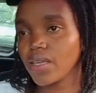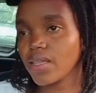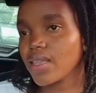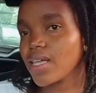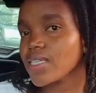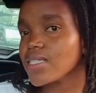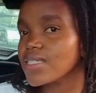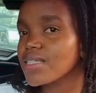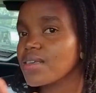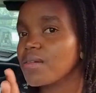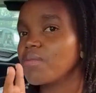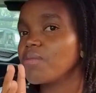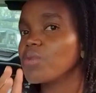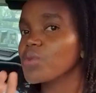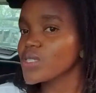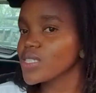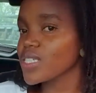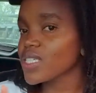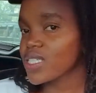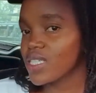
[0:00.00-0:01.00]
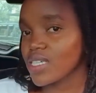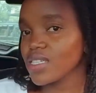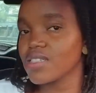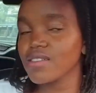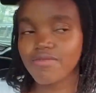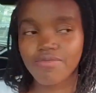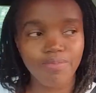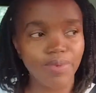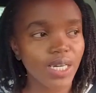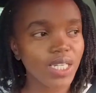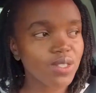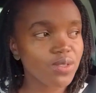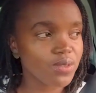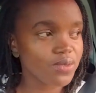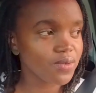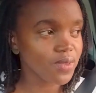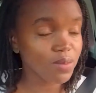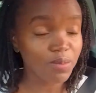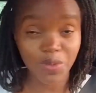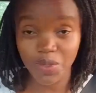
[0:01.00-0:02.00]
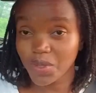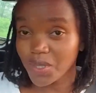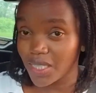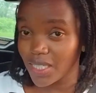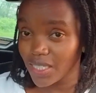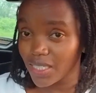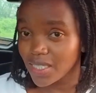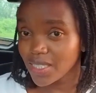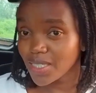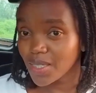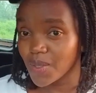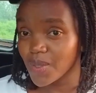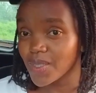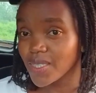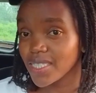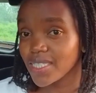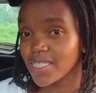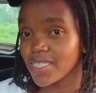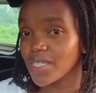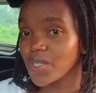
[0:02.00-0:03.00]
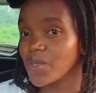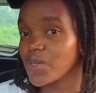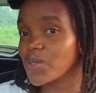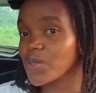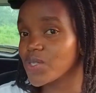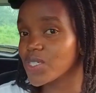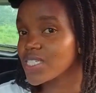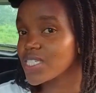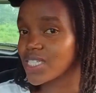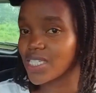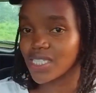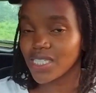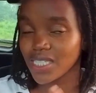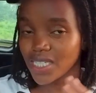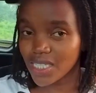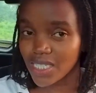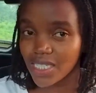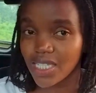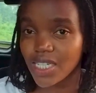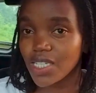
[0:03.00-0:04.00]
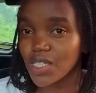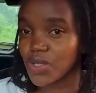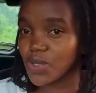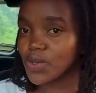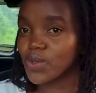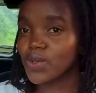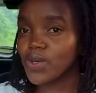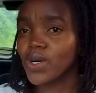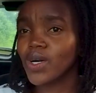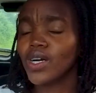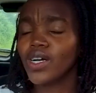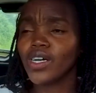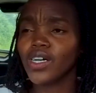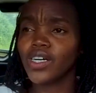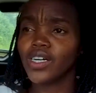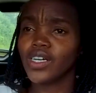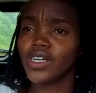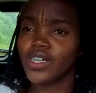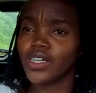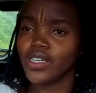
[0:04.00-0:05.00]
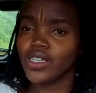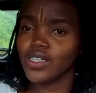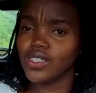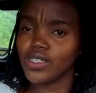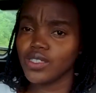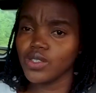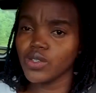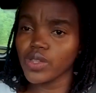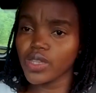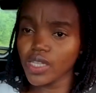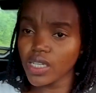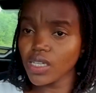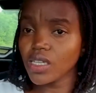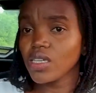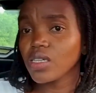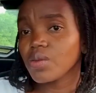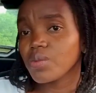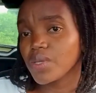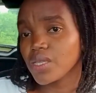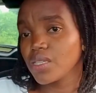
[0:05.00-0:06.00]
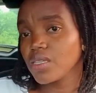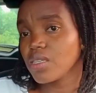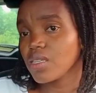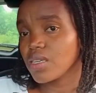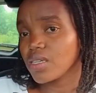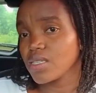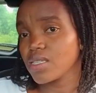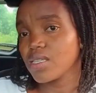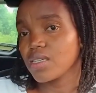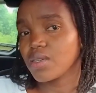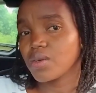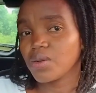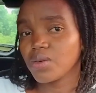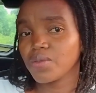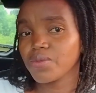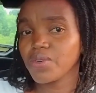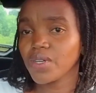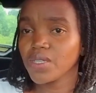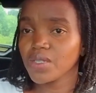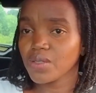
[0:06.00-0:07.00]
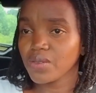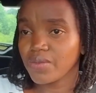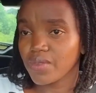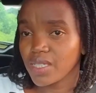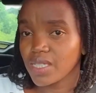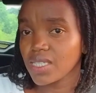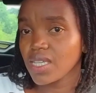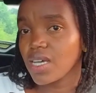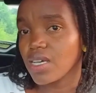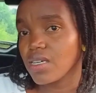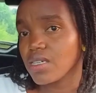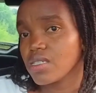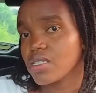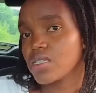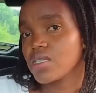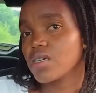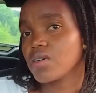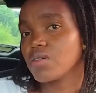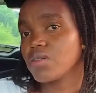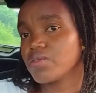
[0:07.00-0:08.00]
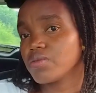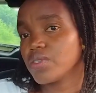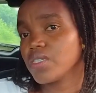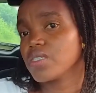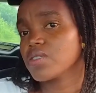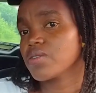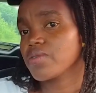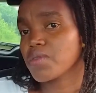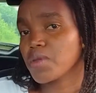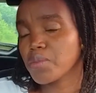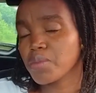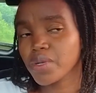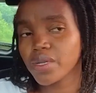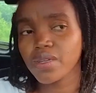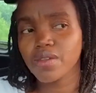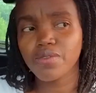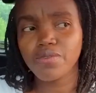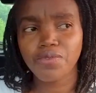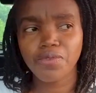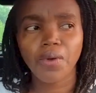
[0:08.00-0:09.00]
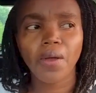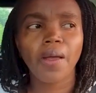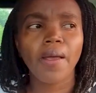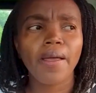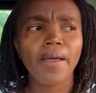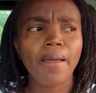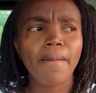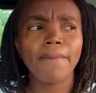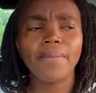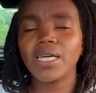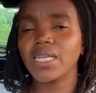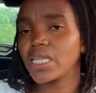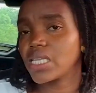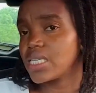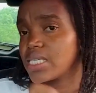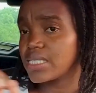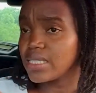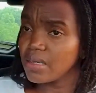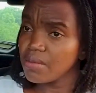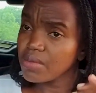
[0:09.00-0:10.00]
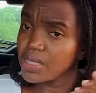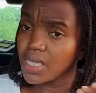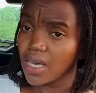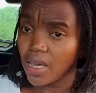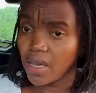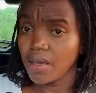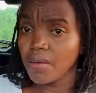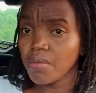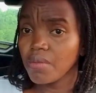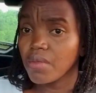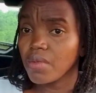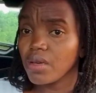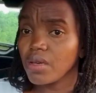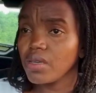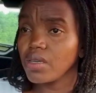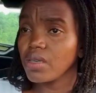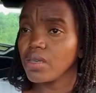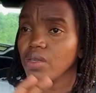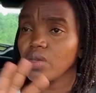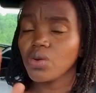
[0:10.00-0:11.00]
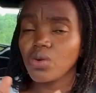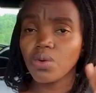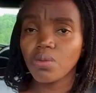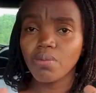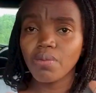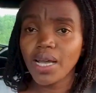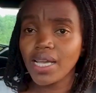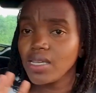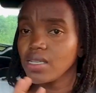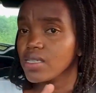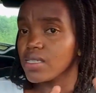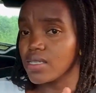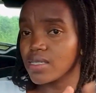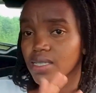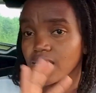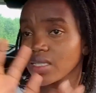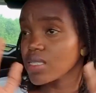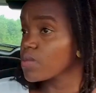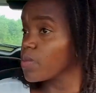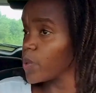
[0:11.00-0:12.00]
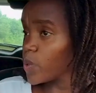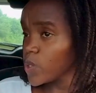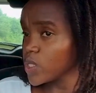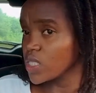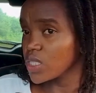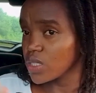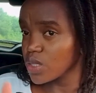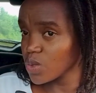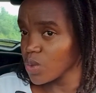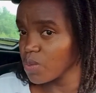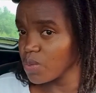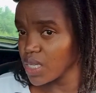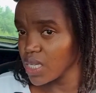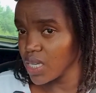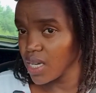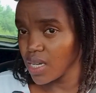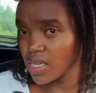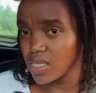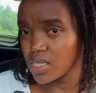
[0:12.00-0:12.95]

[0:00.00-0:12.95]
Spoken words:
that's the most creative part of the process, because you're not restricted. You're thinking within the confines of the site, the confines of the brief, but at the same time your mind is exploring so many